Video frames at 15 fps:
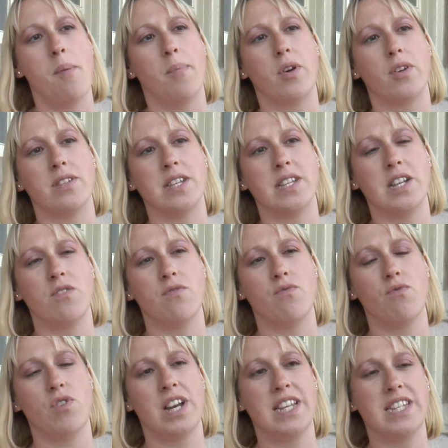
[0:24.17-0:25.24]
because there didn't
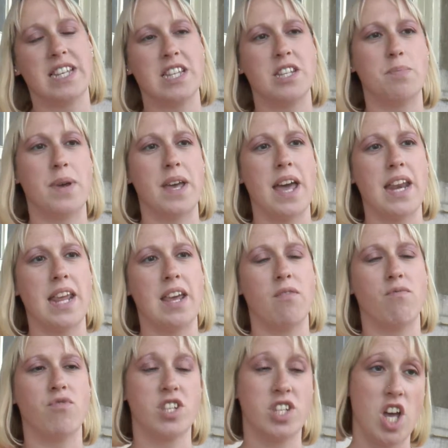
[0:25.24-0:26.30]
really seem to be any
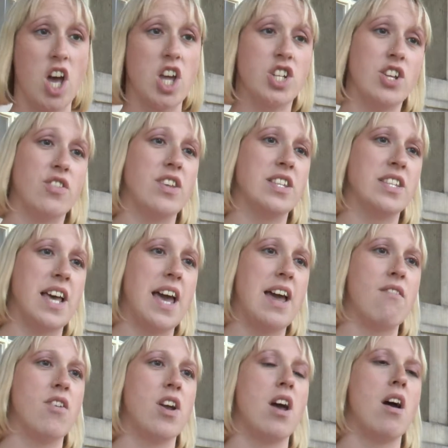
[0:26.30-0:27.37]
research in this
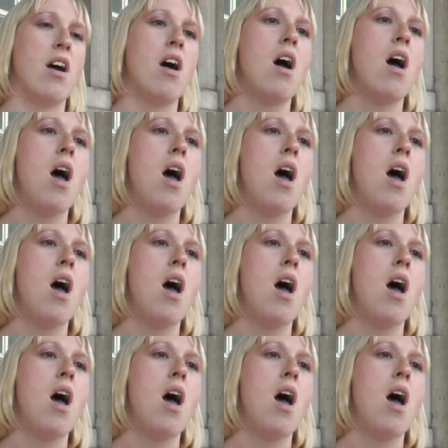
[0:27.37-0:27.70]
area,